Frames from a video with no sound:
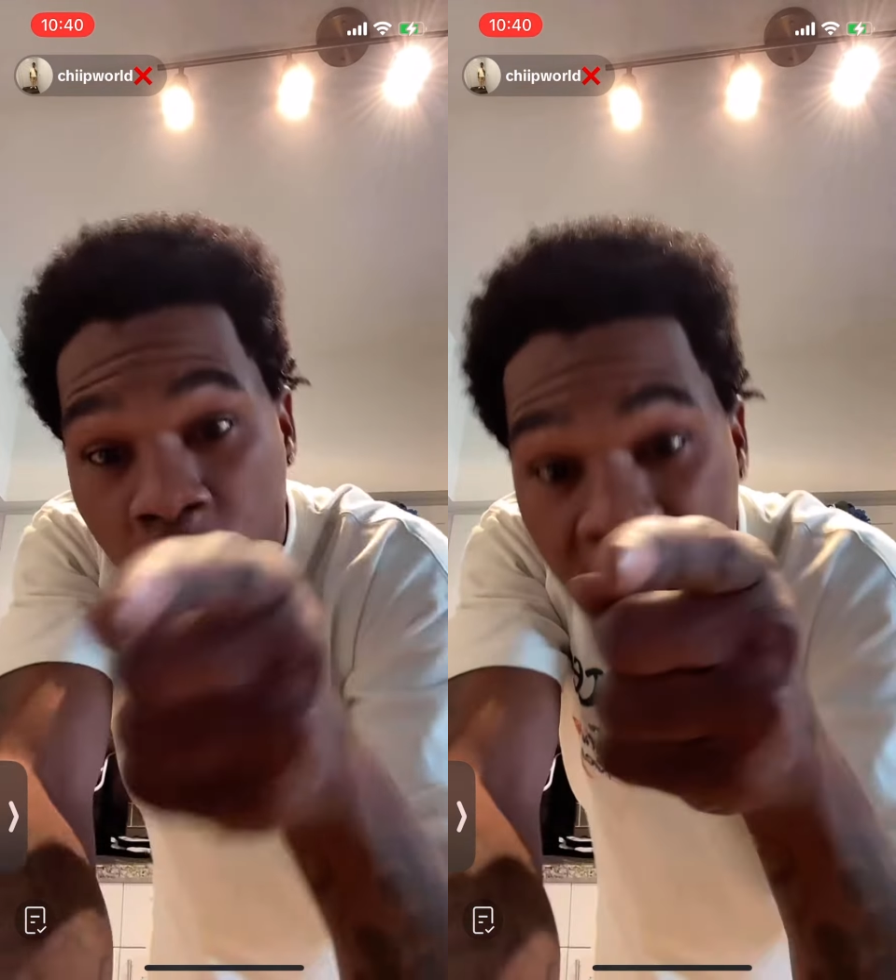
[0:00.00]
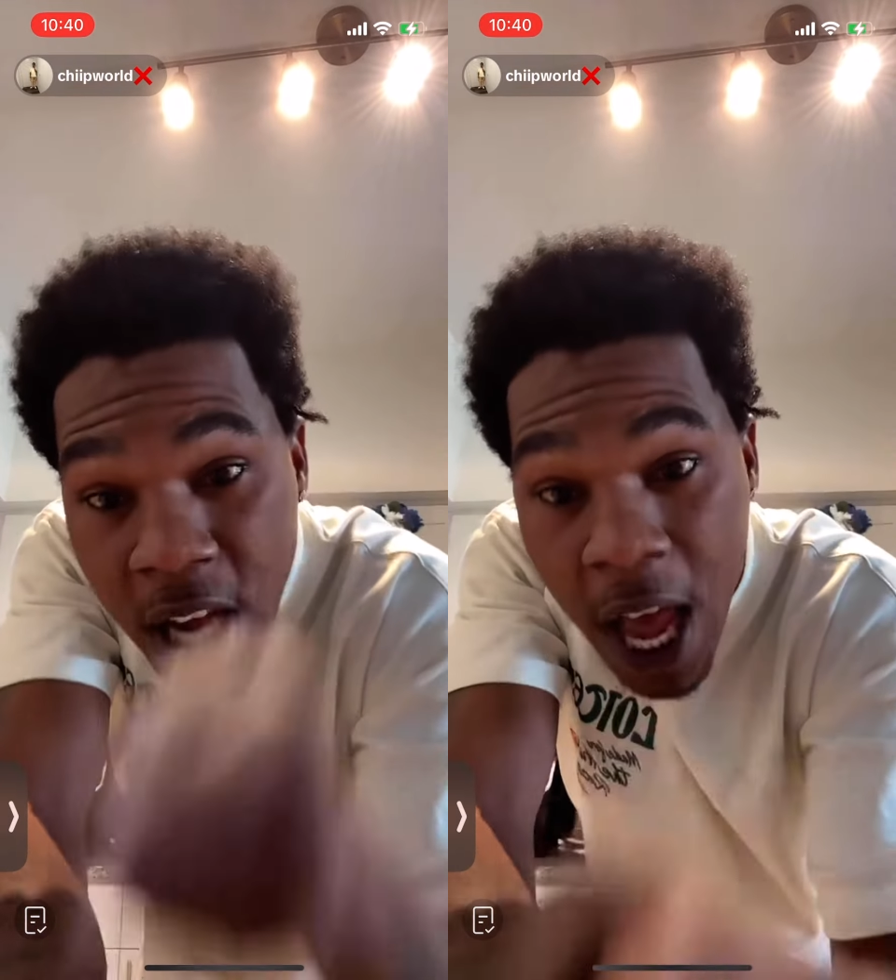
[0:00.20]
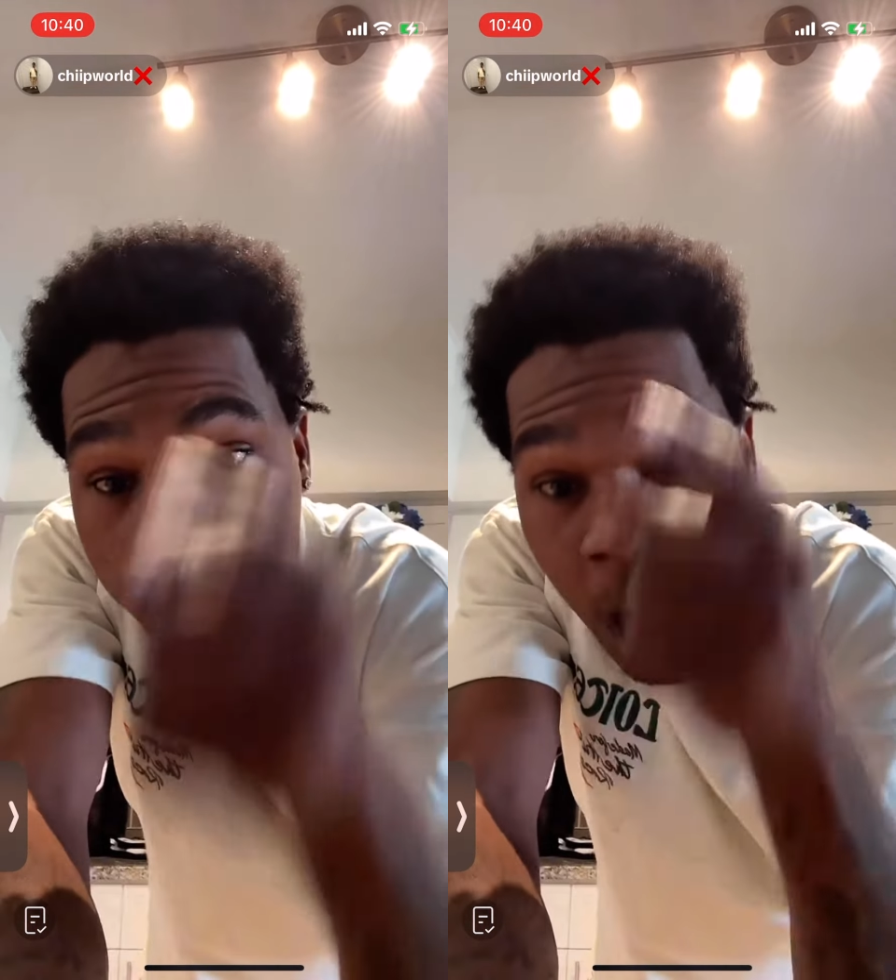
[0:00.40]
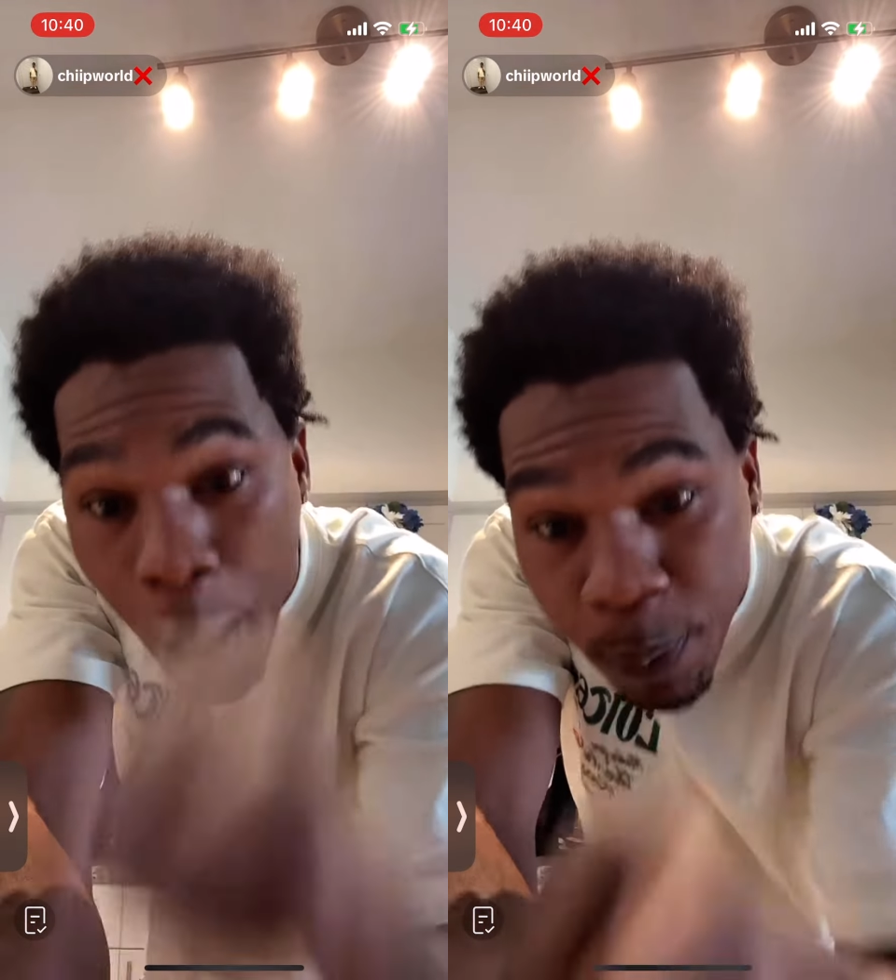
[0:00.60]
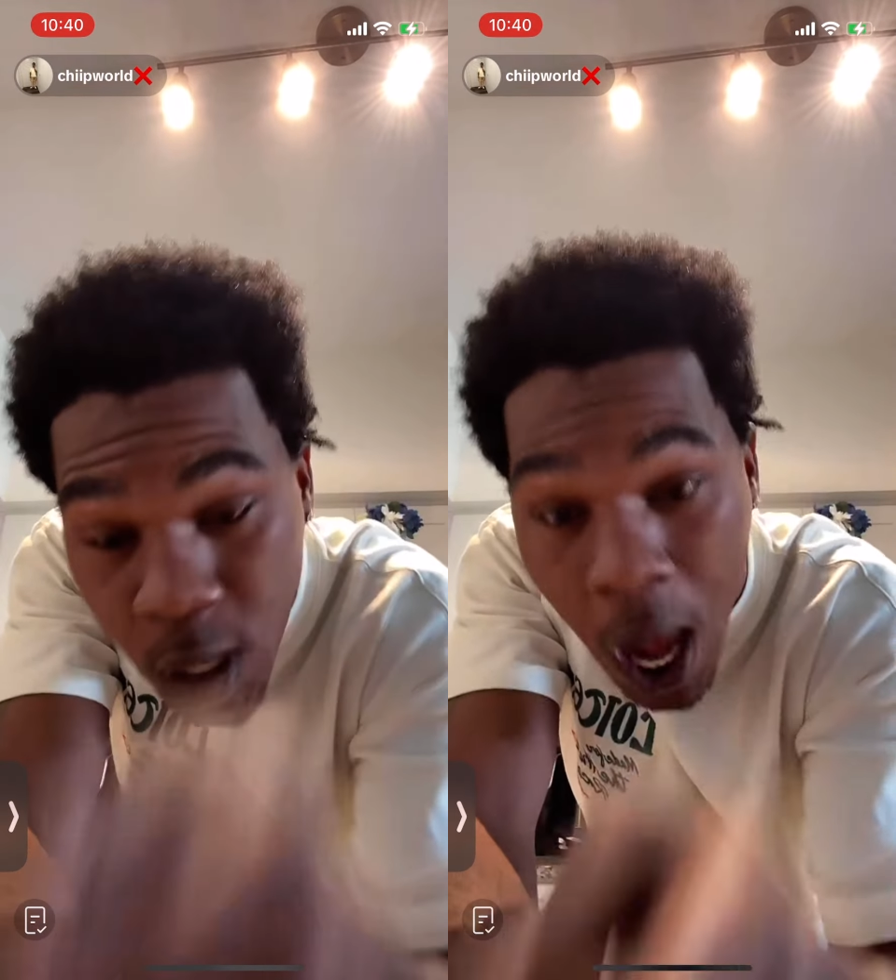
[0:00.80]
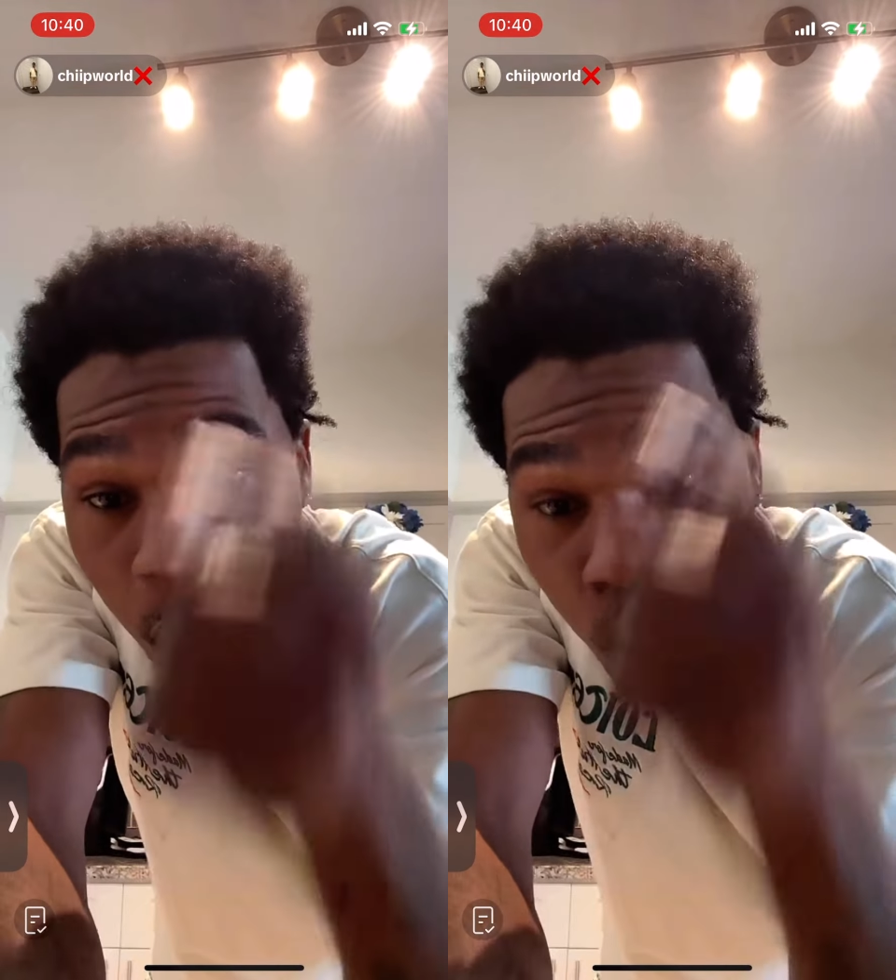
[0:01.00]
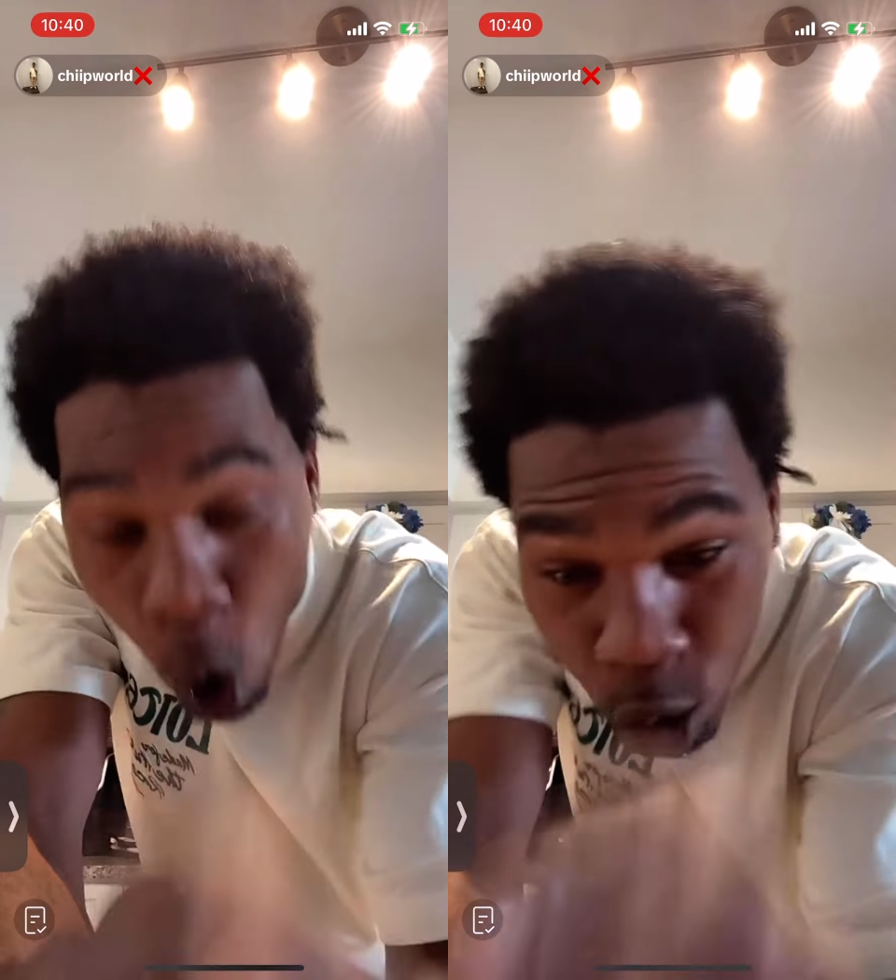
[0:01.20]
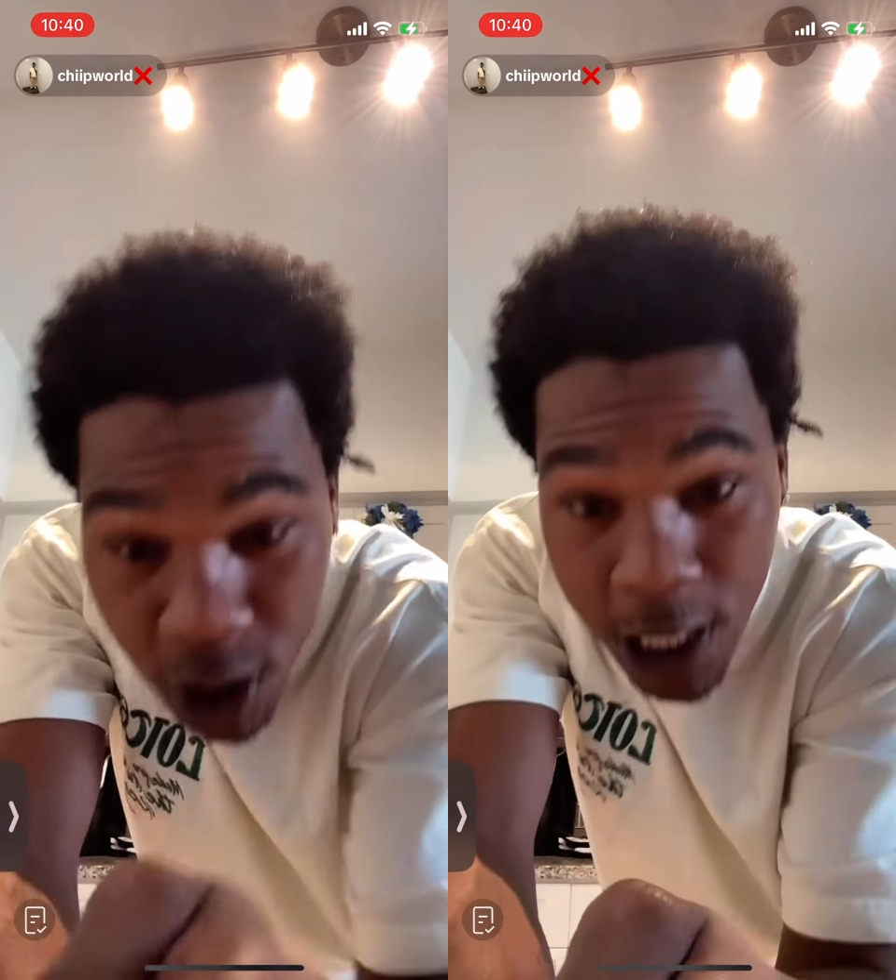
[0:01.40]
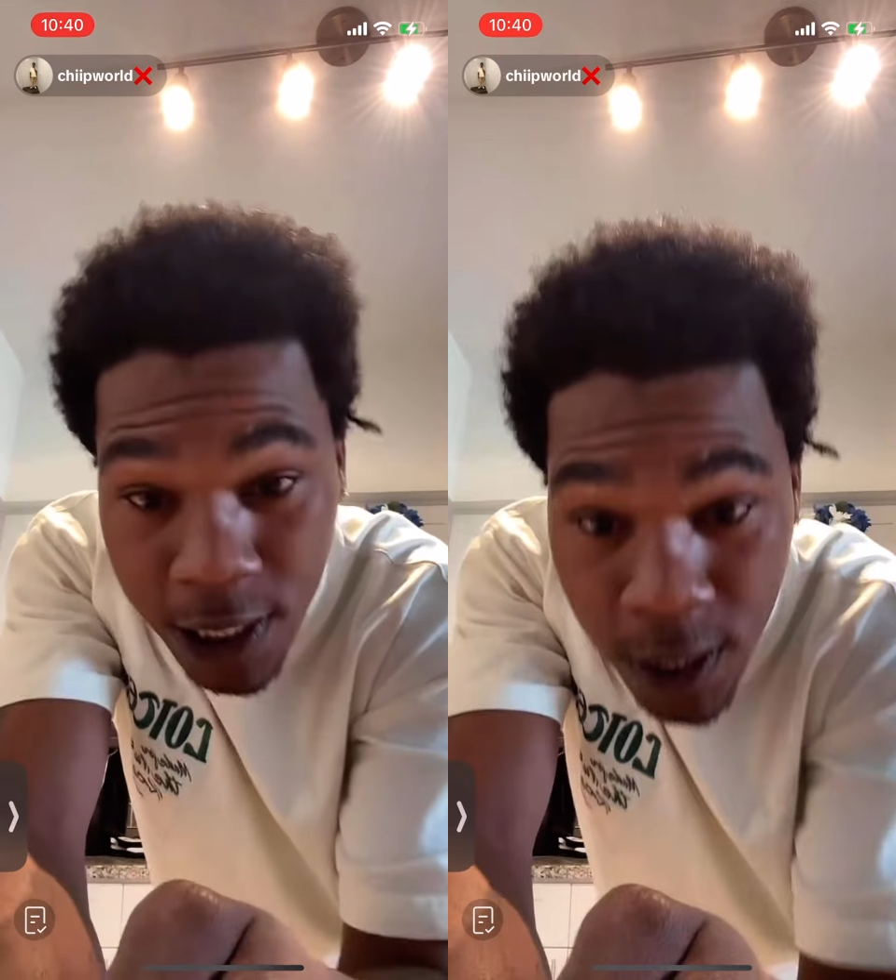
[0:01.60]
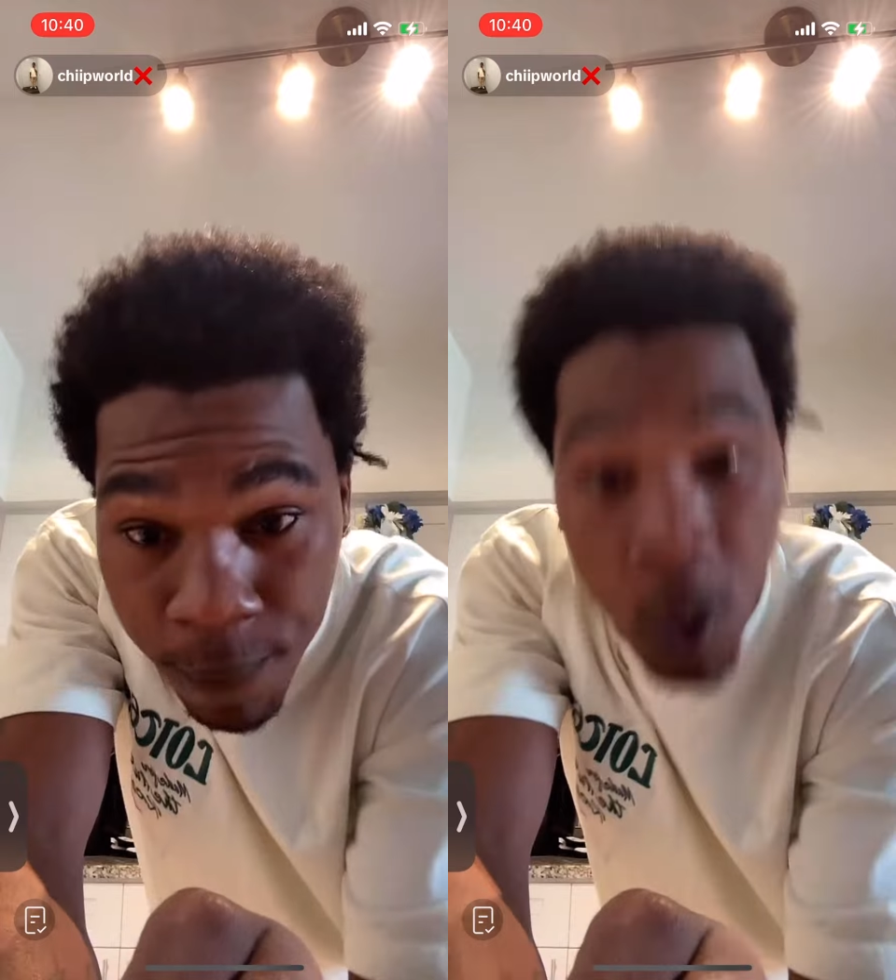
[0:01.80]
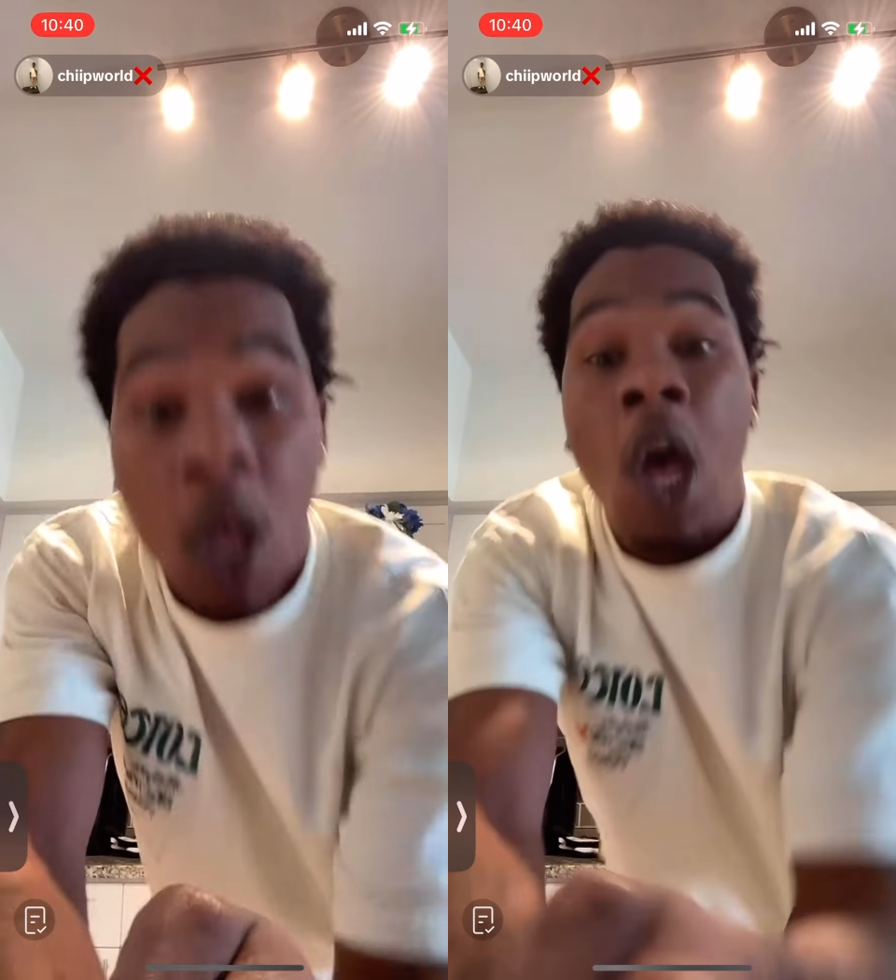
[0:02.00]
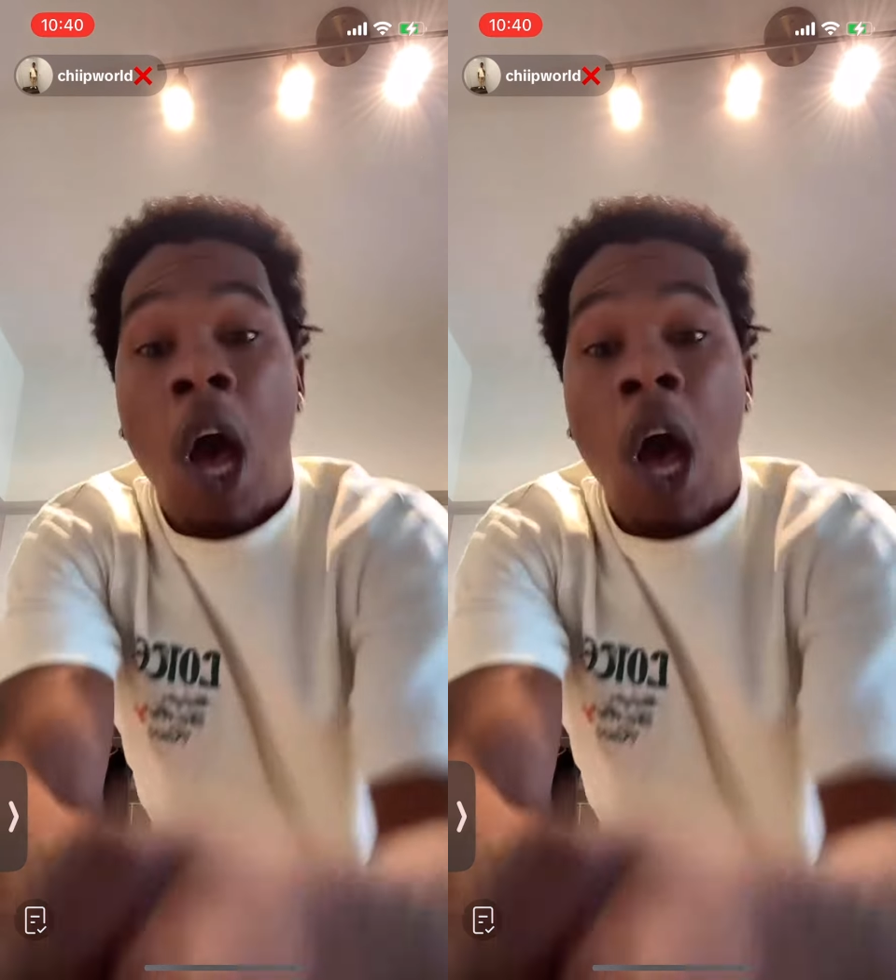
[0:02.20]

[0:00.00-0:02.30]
boy over there taps on roses